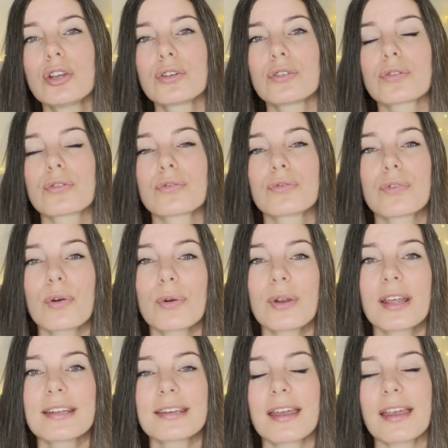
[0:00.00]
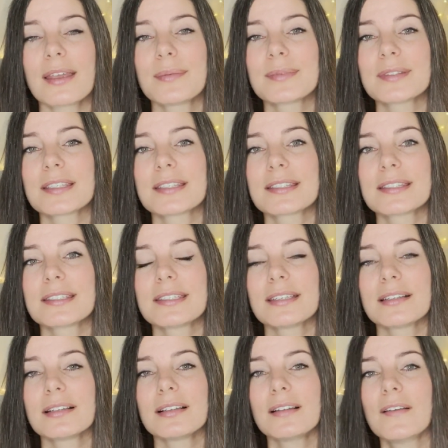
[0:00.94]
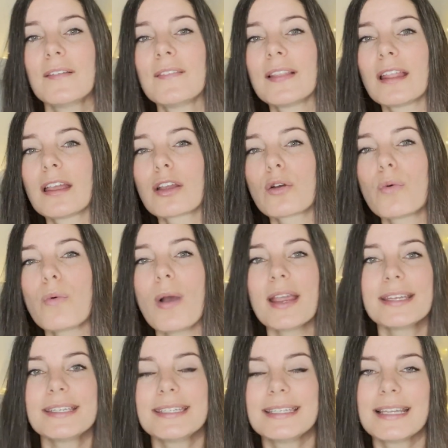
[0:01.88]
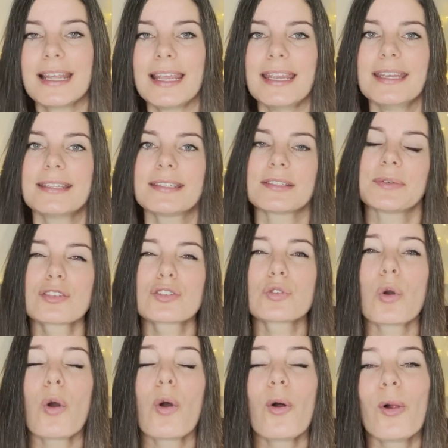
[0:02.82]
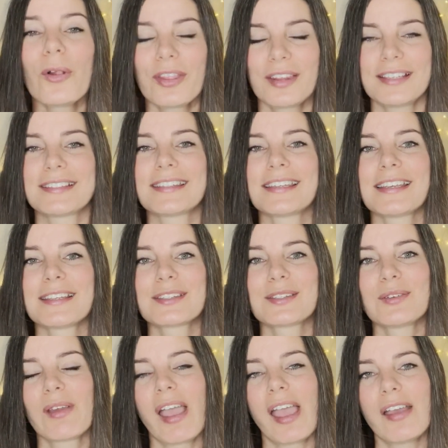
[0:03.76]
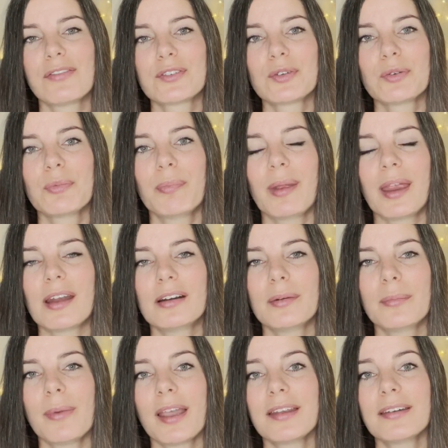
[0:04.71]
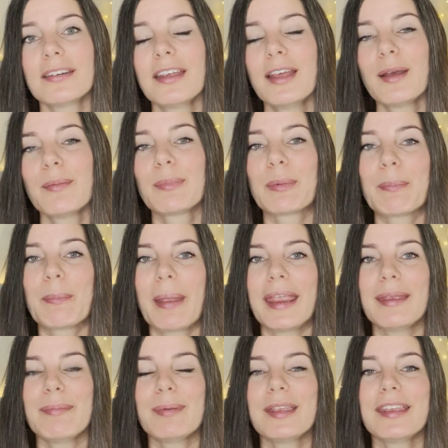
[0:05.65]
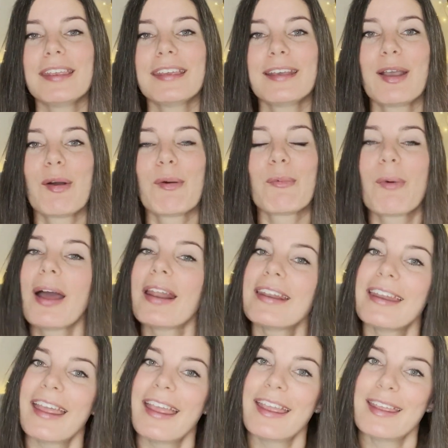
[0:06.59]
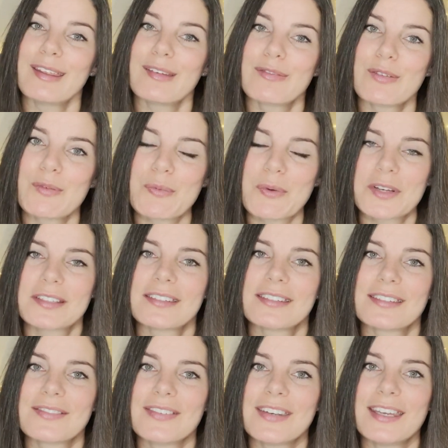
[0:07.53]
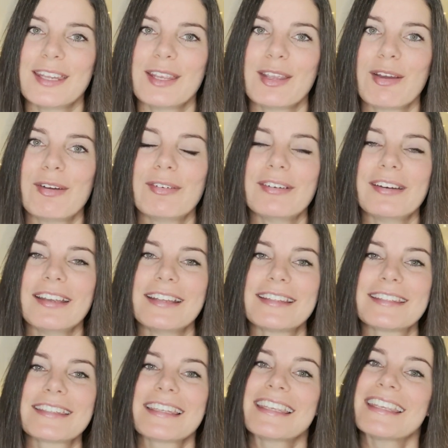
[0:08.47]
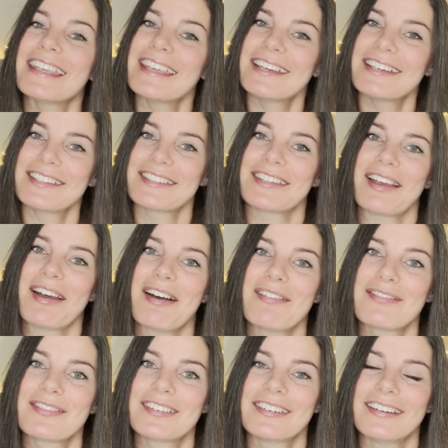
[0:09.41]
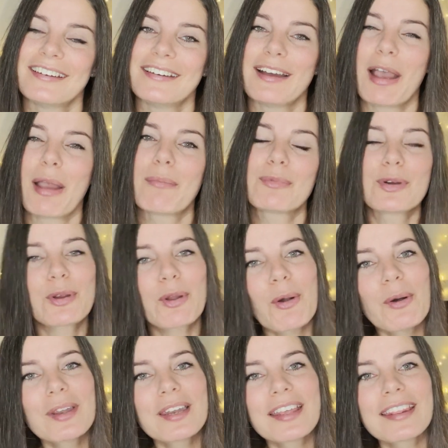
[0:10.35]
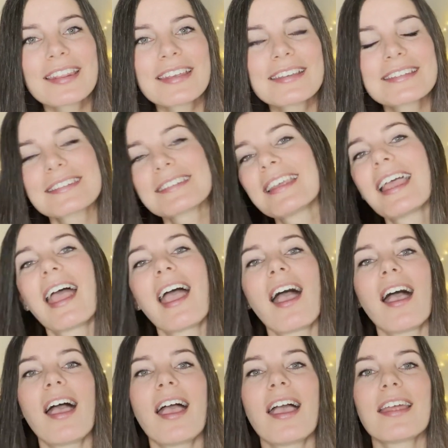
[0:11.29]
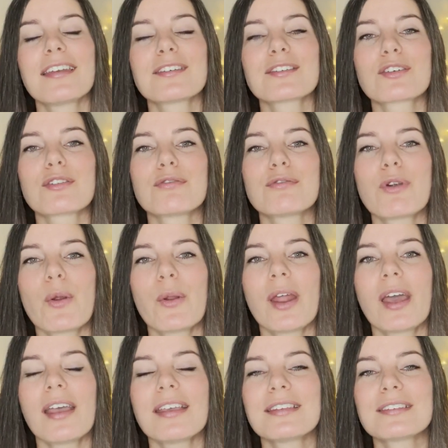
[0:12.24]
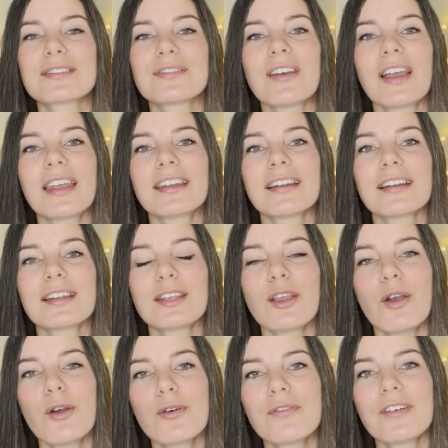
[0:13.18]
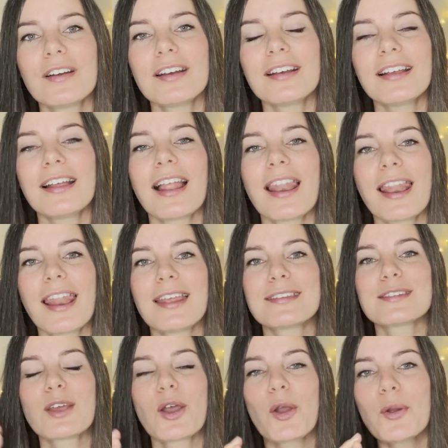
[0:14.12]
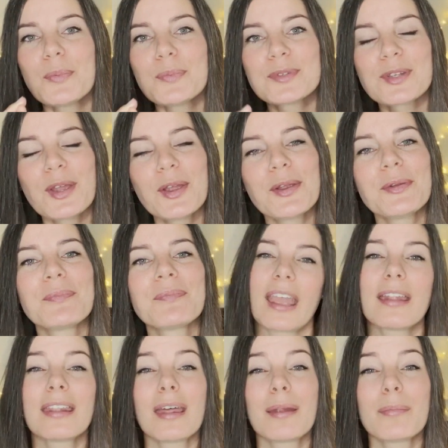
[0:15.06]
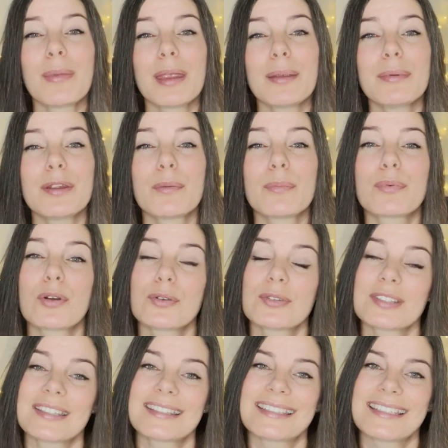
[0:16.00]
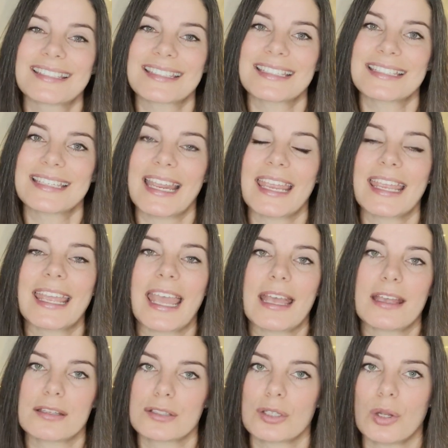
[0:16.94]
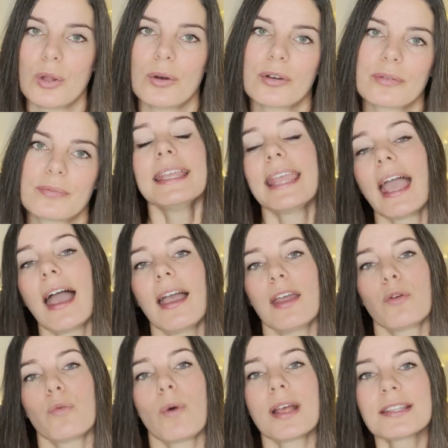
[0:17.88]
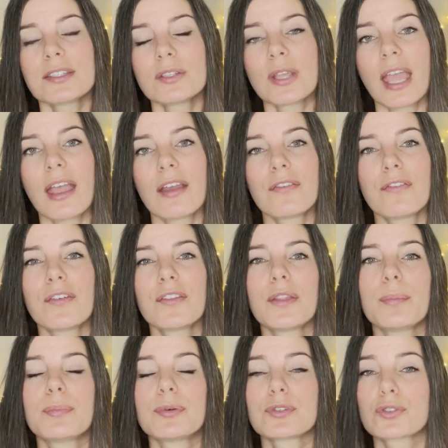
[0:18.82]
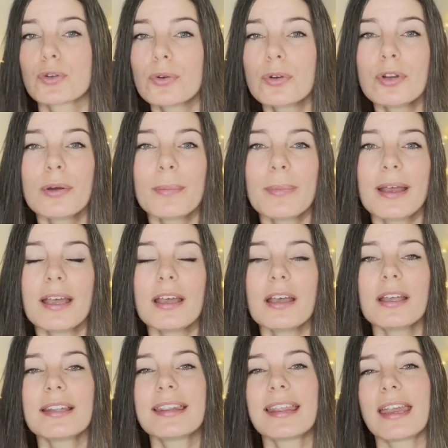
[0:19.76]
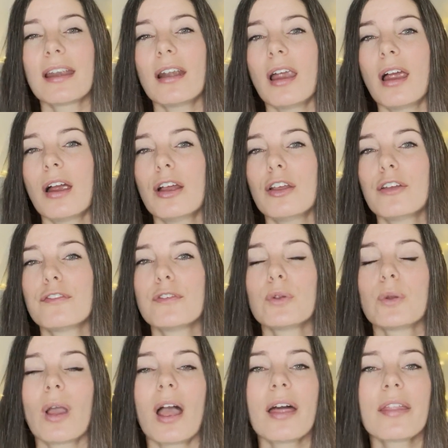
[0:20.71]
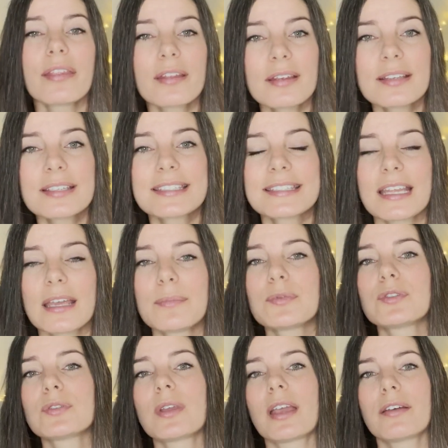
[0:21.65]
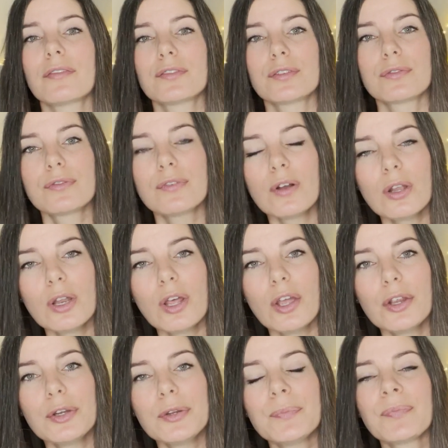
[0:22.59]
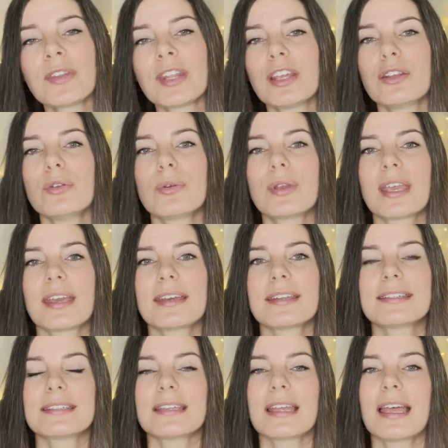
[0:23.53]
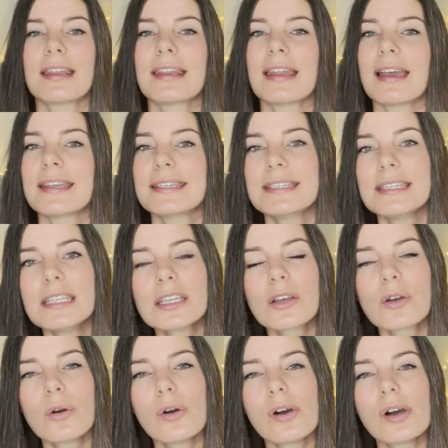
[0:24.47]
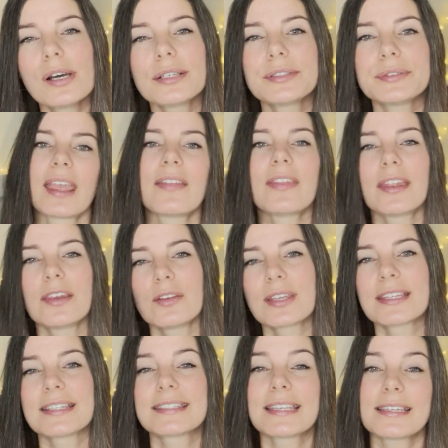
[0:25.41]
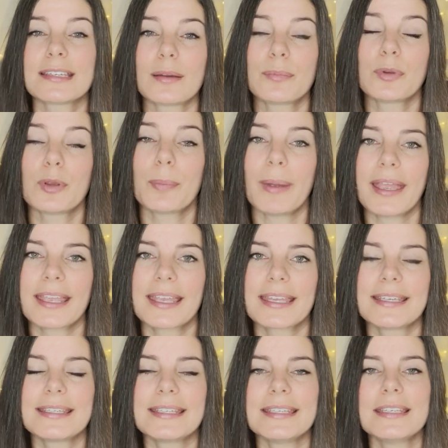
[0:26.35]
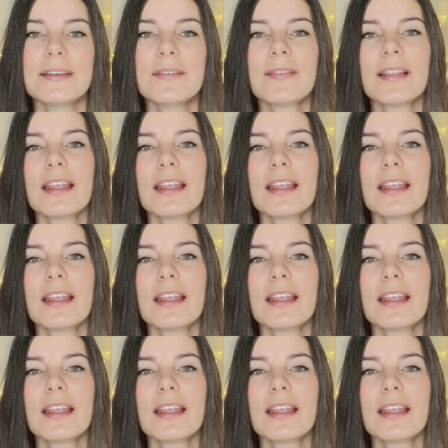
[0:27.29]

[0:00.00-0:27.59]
to Corona times is still quite delayed. So all these things you have to bear in mind, but maybe one day if you watch this video, it's years after I'm recording this and Corona is finally over, let's hope so, and then maybe the process doesn't take as long. Yeah, and once you have the personnummer, there are a few other steps you have to follow. You get an ID card and then you can set up your bank ID.